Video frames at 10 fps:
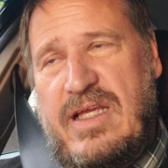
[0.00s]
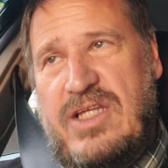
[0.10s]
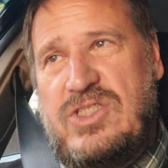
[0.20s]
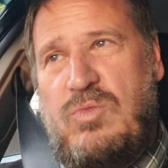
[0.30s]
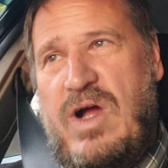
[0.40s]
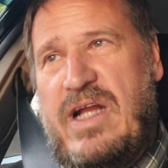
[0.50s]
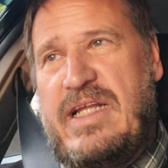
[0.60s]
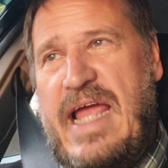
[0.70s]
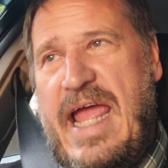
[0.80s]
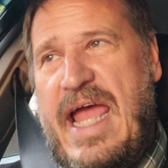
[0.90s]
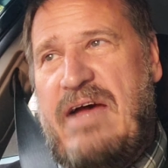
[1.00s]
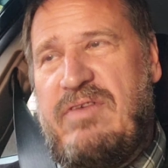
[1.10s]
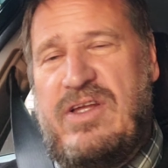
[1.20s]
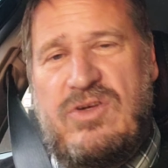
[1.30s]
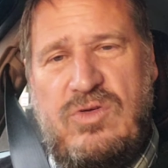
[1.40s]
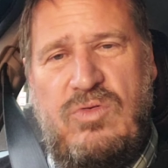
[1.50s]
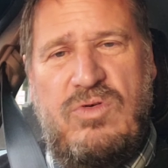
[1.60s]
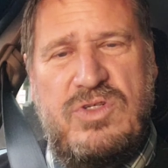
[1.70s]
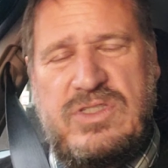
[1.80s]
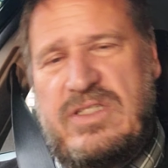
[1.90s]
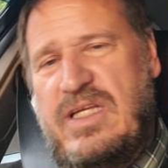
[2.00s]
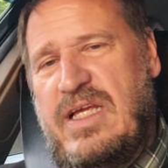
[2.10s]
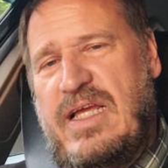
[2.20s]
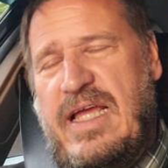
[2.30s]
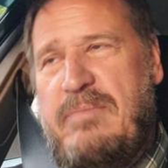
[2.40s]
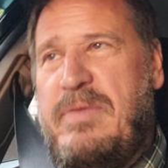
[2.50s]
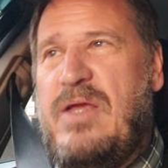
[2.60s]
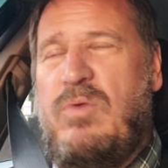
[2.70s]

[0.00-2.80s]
because you wanted to have intercourse and, and be